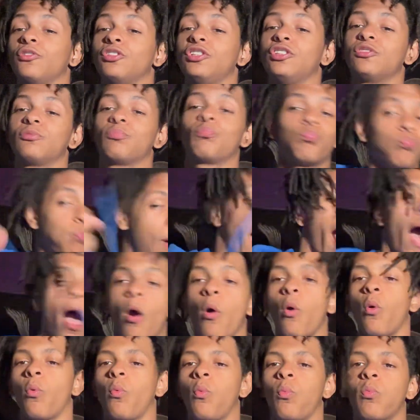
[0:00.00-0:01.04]
just
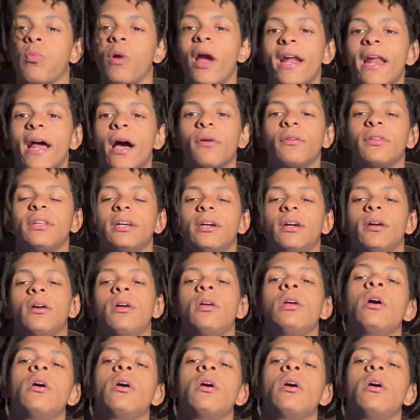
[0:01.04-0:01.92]
pow, right out there.